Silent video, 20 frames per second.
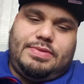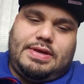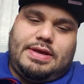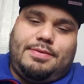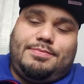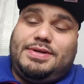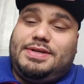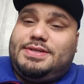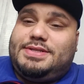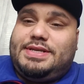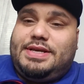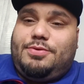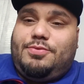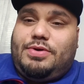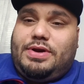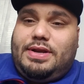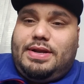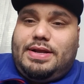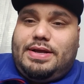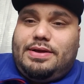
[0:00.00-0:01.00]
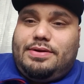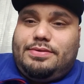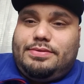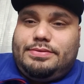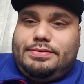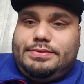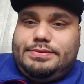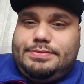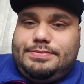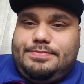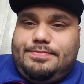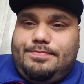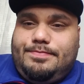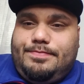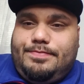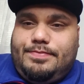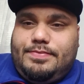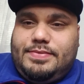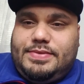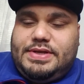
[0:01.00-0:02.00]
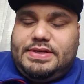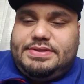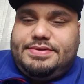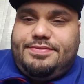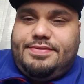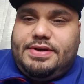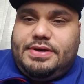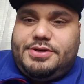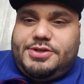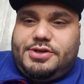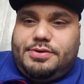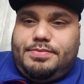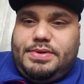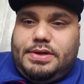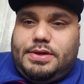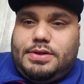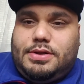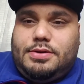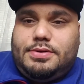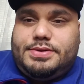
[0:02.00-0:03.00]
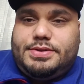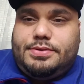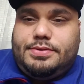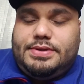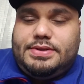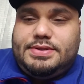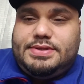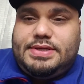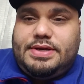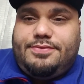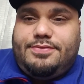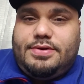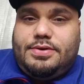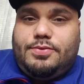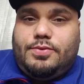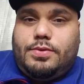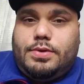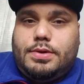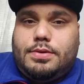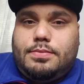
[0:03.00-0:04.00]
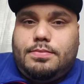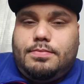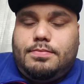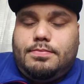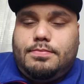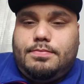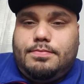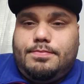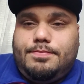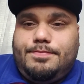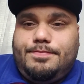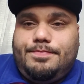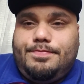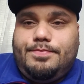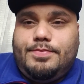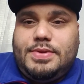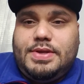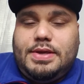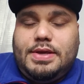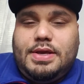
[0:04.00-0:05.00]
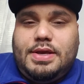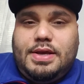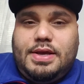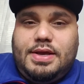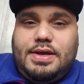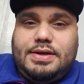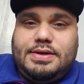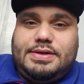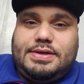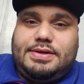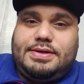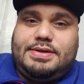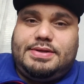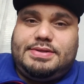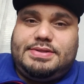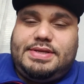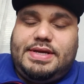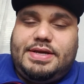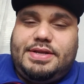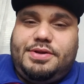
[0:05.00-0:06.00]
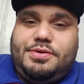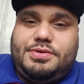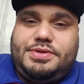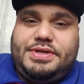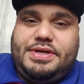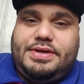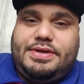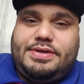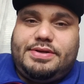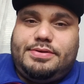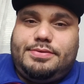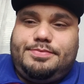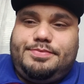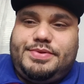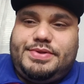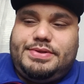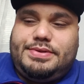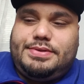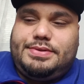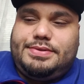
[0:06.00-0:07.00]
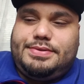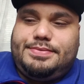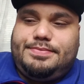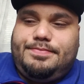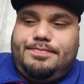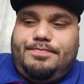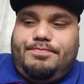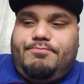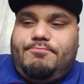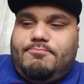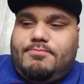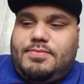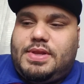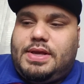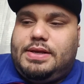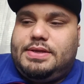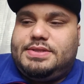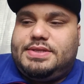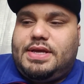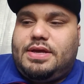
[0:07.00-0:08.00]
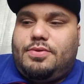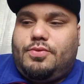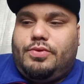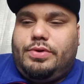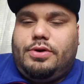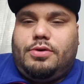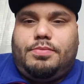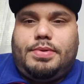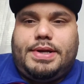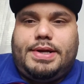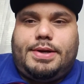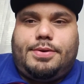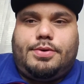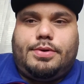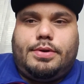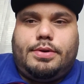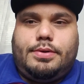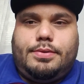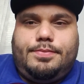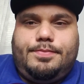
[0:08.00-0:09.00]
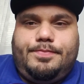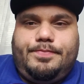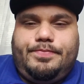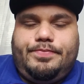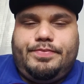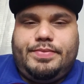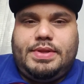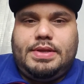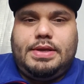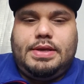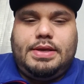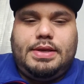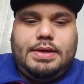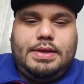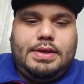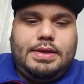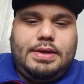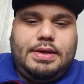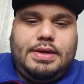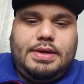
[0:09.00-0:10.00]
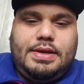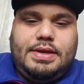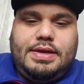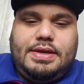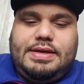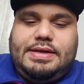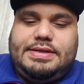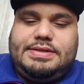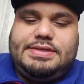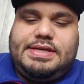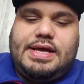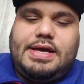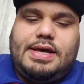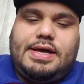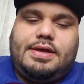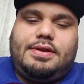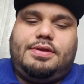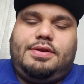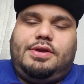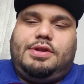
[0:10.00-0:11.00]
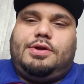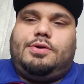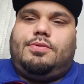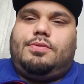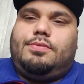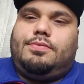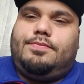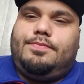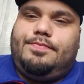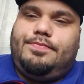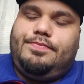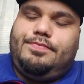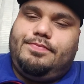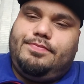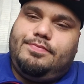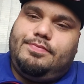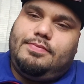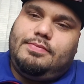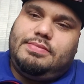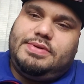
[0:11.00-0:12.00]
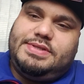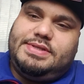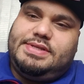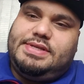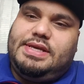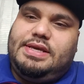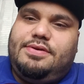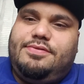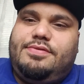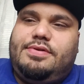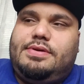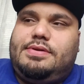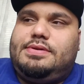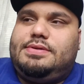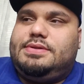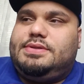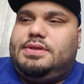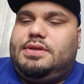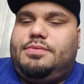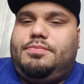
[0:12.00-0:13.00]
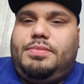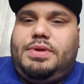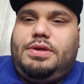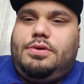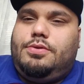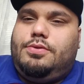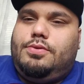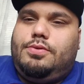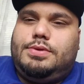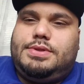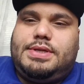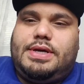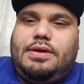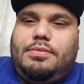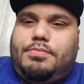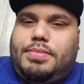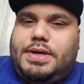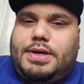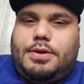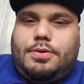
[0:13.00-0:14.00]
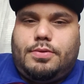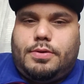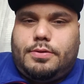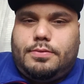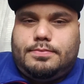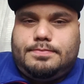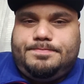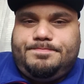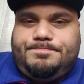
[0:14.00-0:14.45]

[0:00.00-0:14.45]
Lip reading: I'm going to say right now, this fight should be closer than 7-1 because Daniel Jacobs, he's got real power. He's got, Stevens, Lemieux type power.